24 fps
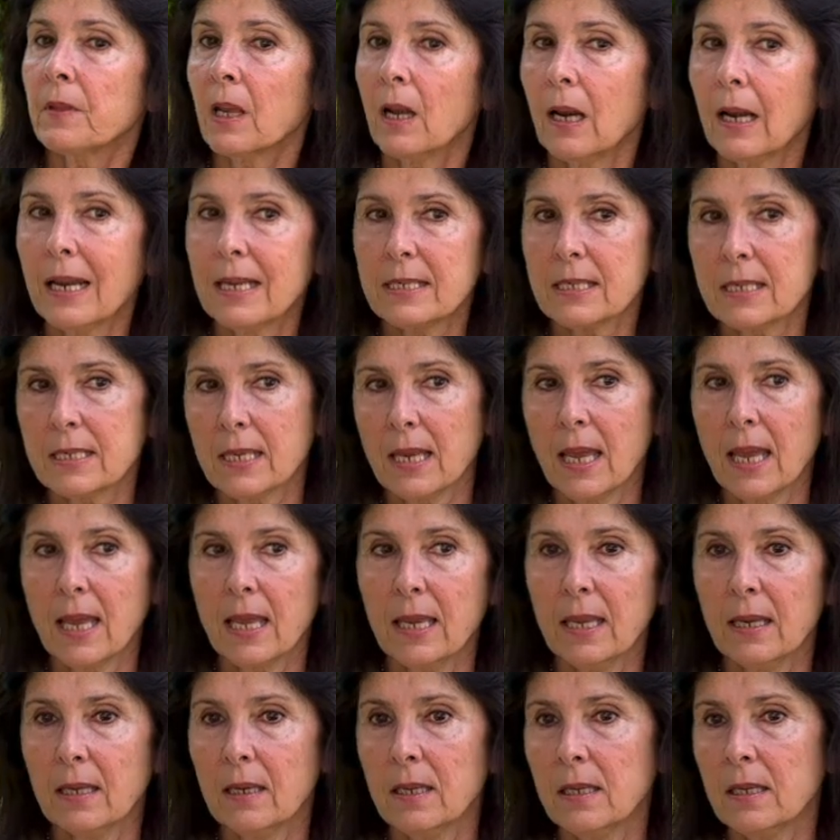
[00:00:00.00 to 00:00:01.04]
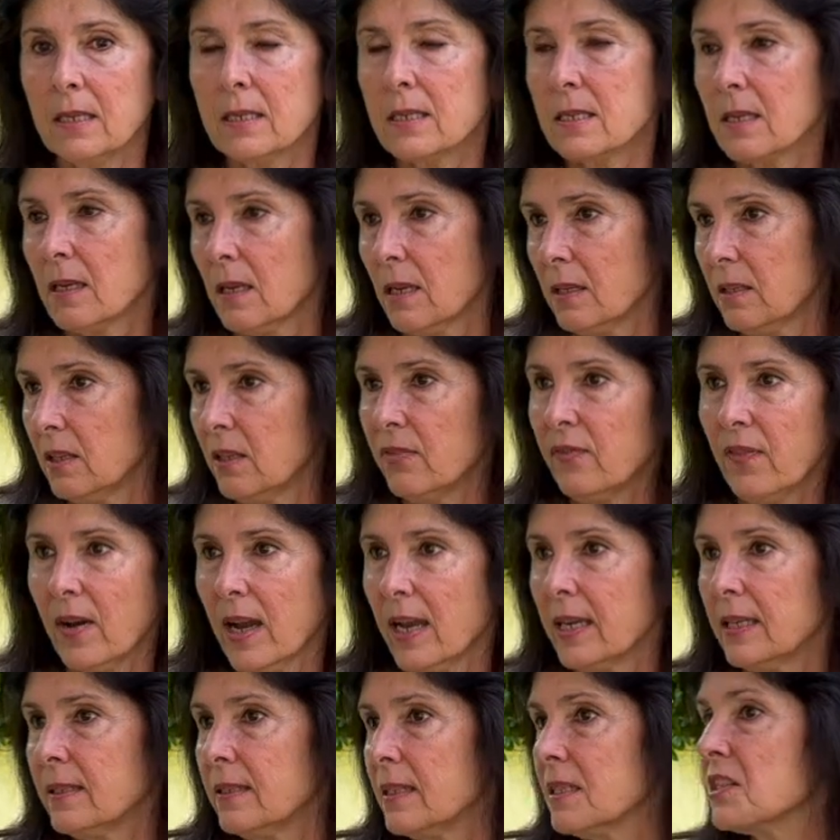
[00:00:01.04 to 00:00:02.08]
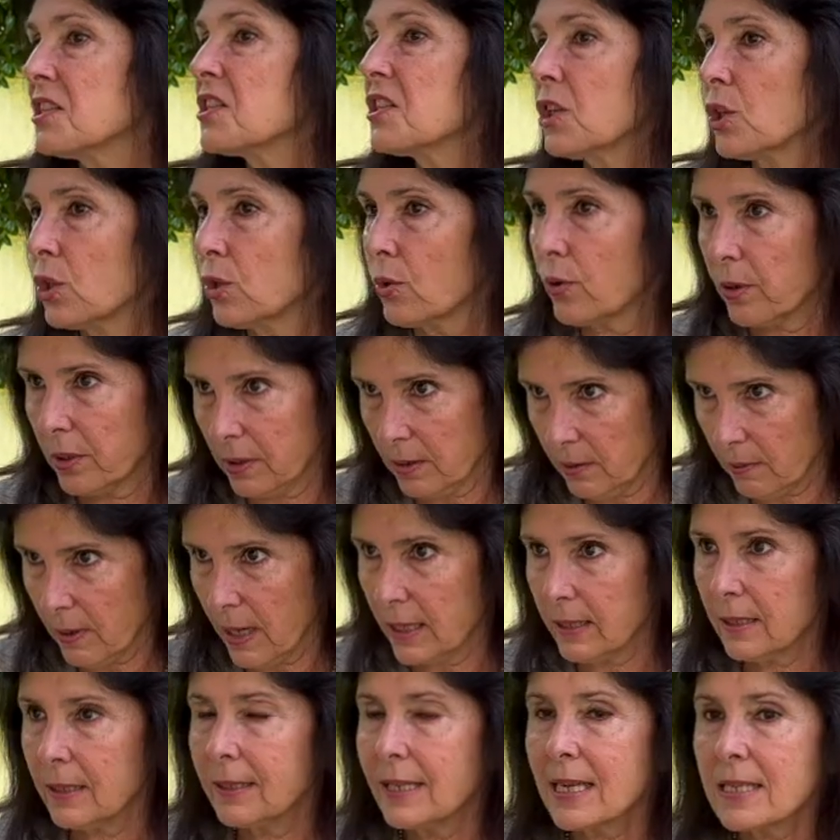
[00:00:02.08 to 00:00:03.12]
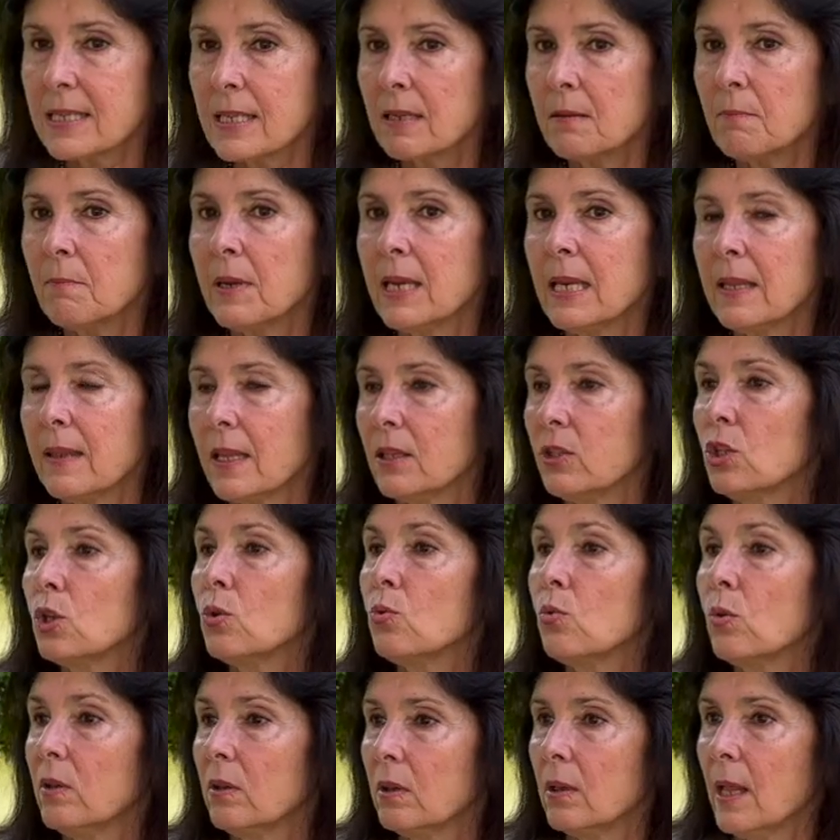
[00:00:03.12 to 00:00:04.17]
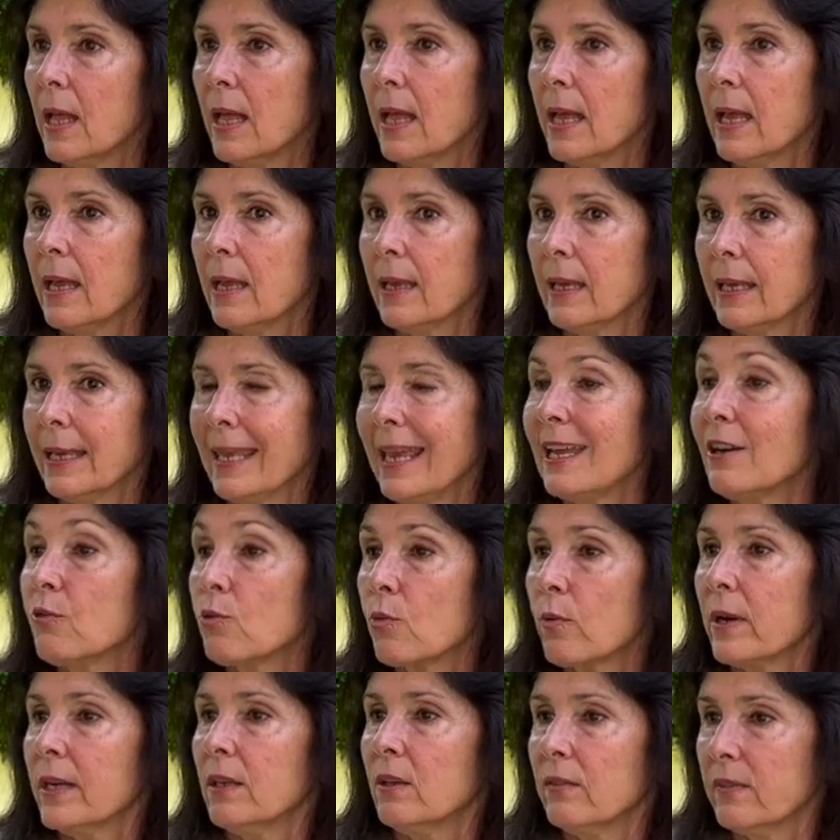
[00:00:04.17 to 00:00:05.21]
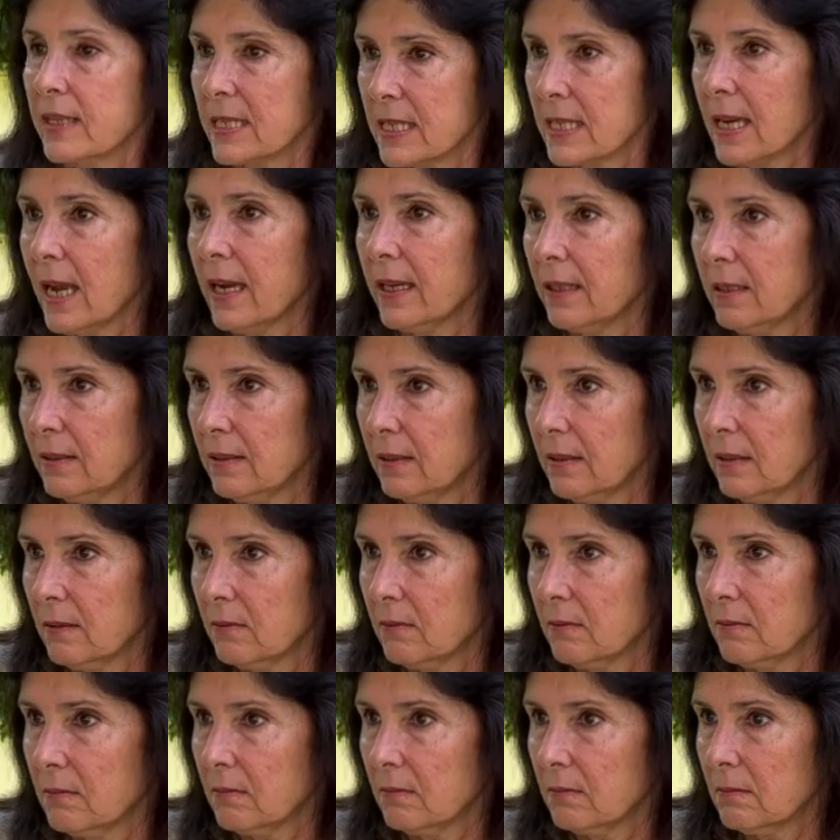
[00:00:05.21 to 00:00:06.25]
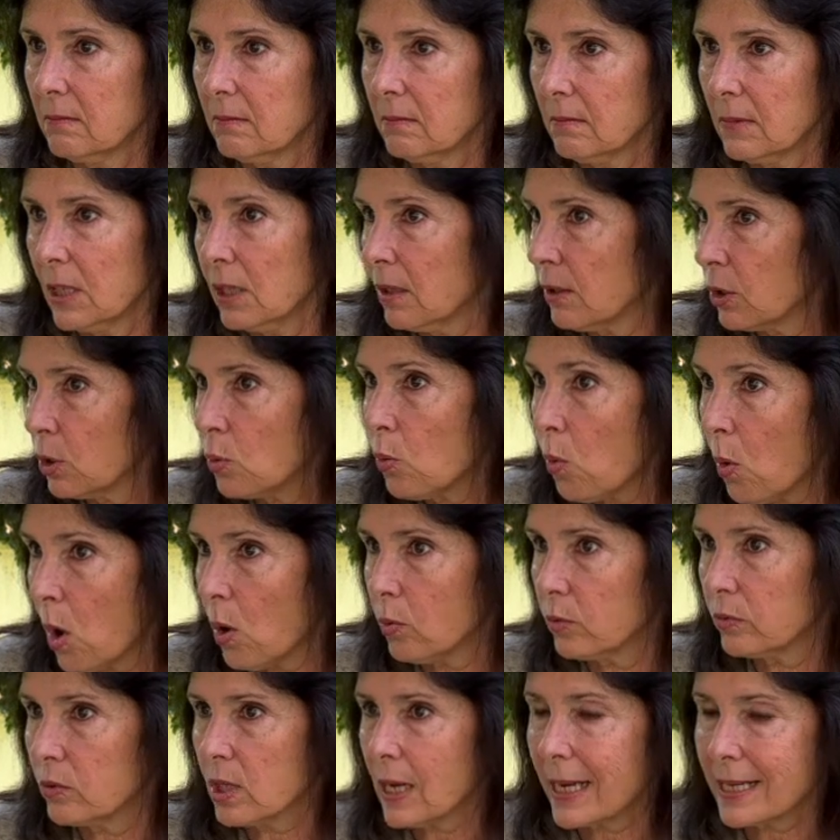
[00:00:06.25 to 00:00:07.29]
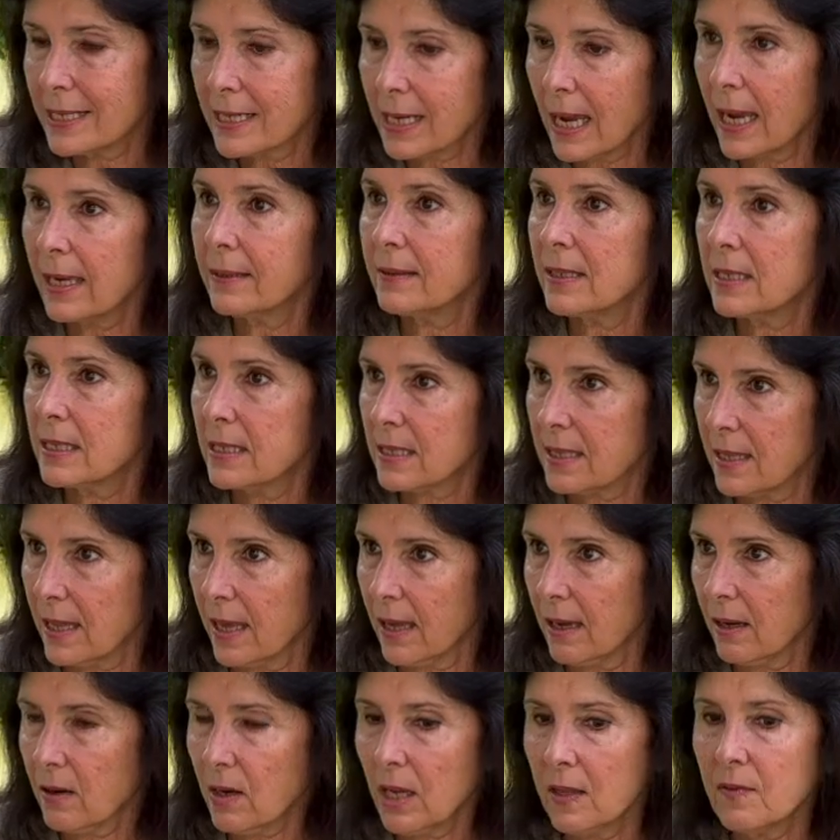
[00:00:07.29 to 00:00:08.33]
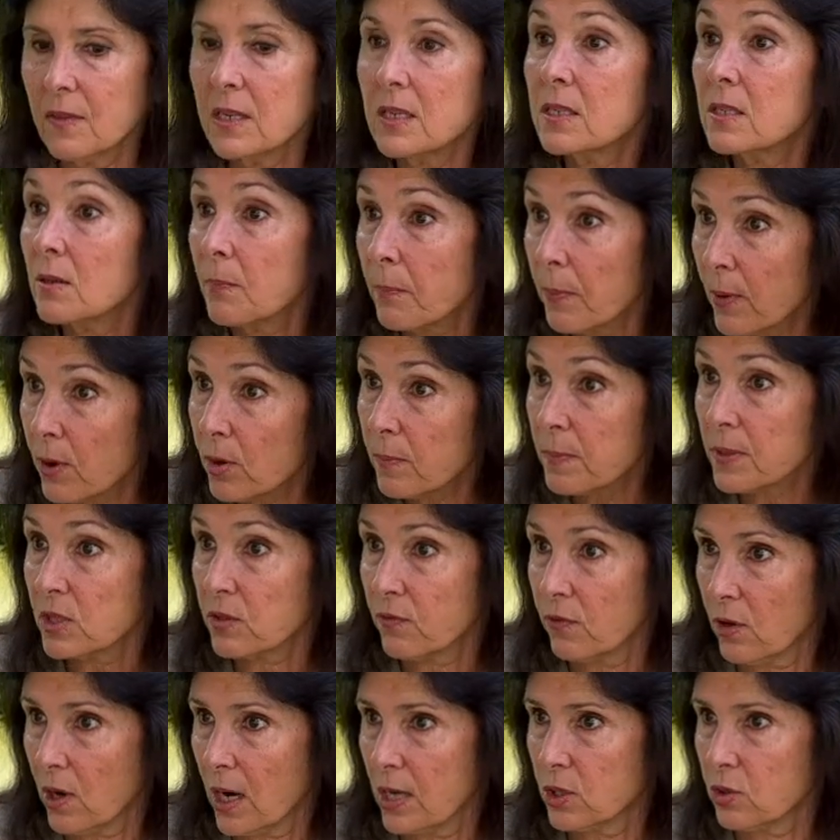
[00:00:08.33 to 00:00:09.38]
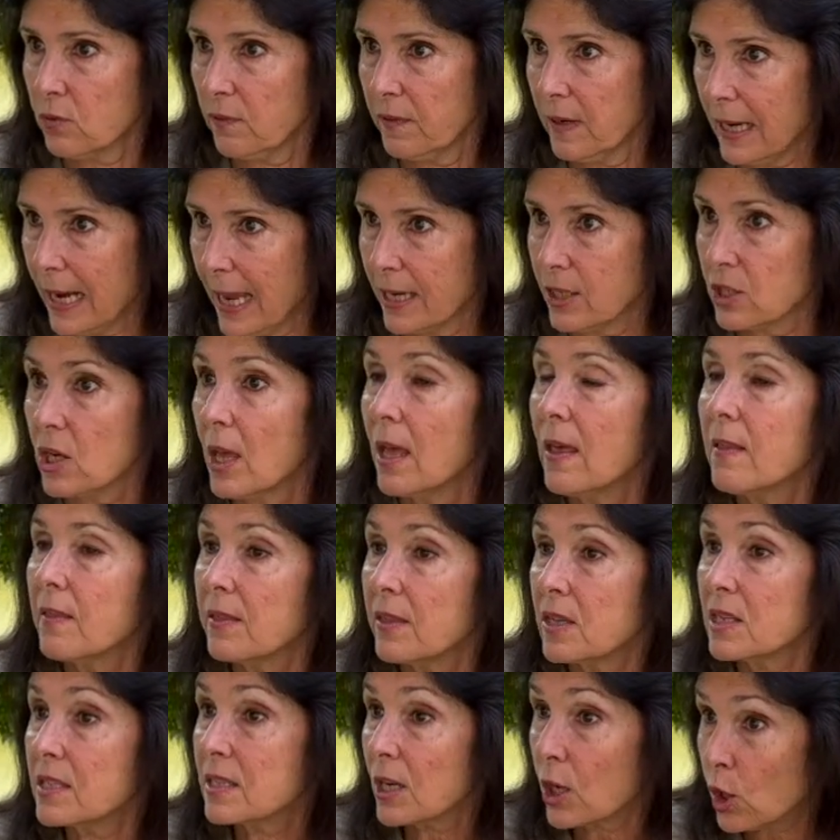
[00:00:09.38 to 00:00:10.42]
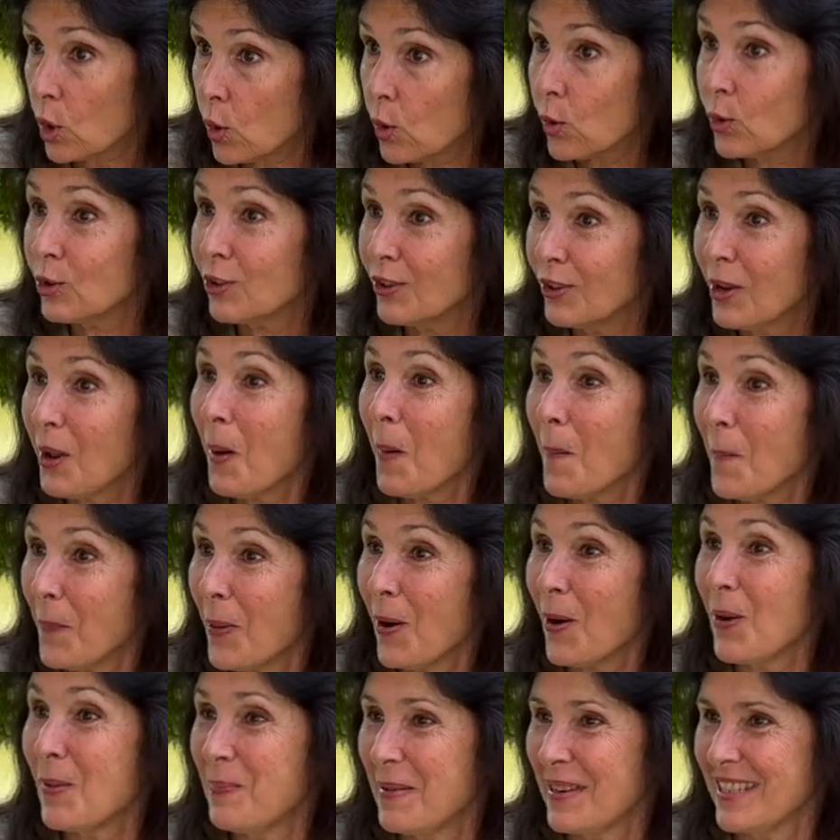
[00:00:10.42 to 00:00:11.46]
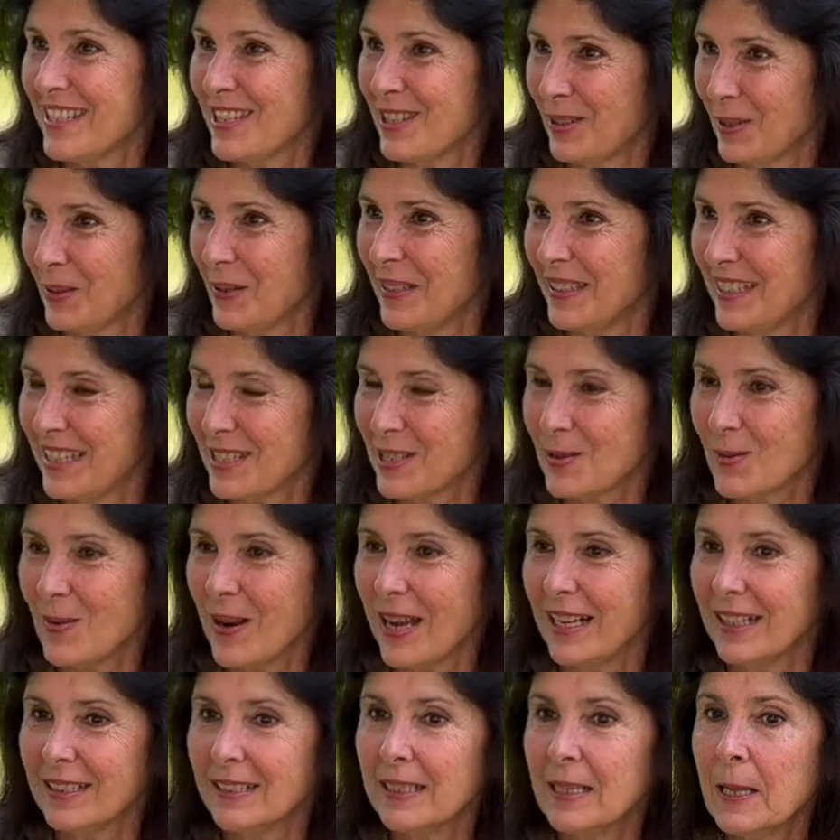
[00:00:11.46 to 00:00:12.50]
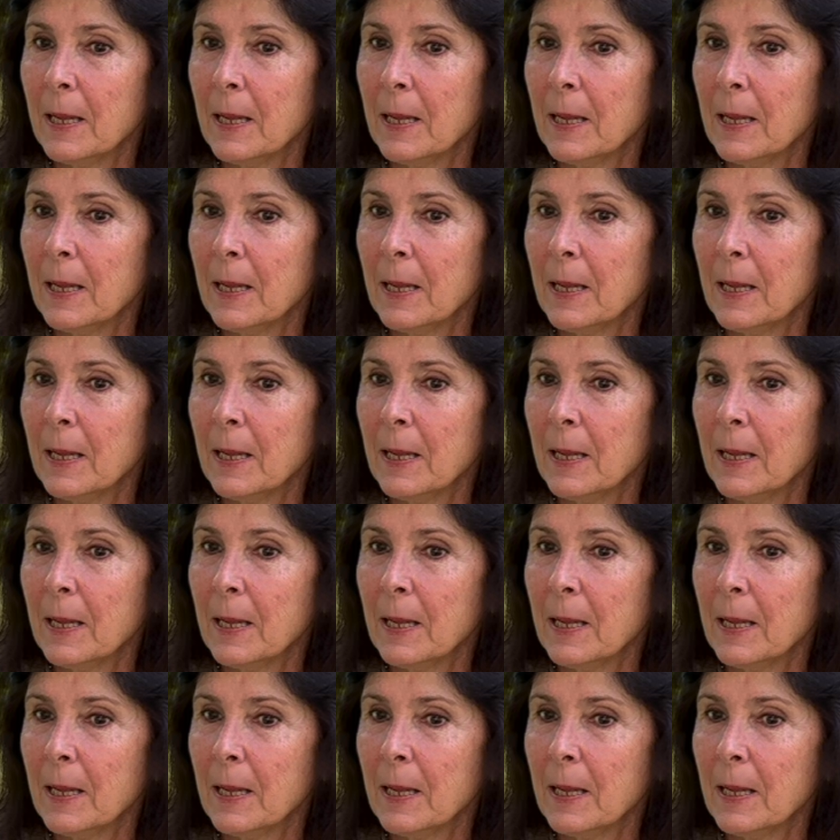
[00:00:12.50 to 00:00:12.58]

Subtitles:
let's say it's a defined insecurity, right? It doesn't mean that you will get rid of anxiety. You won't. Anxiety is there, and there is a purpose for us to feel anxious. There is a good purpose to it as well.